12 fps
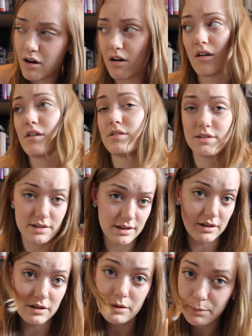are
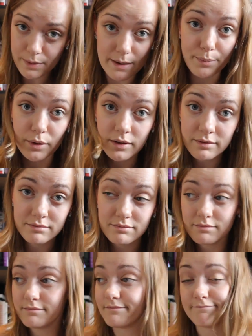still people.
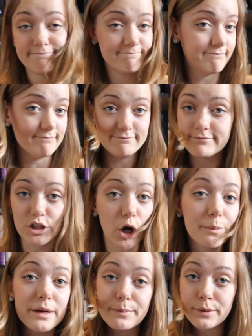They're
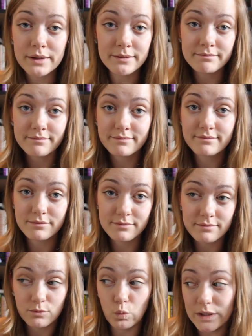all people.
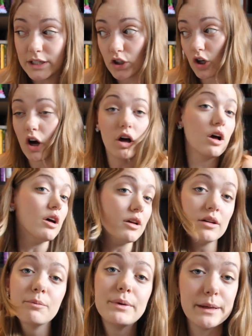We are
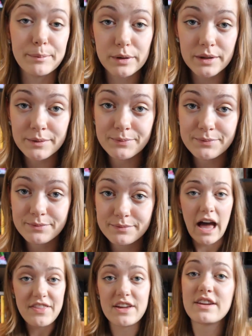all people.
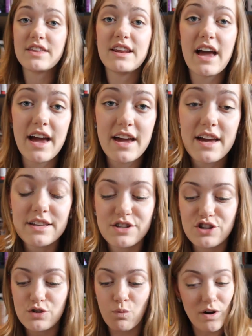At the end of the day, it's
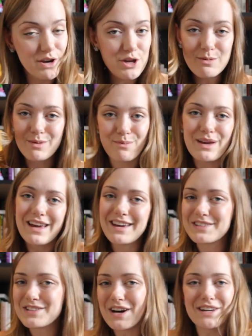just one human
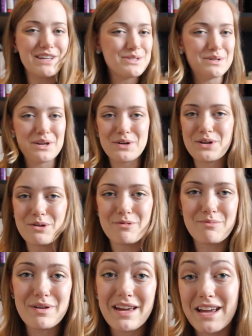being talking to another
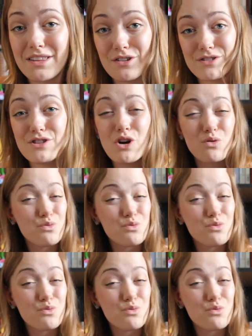human being, and there's no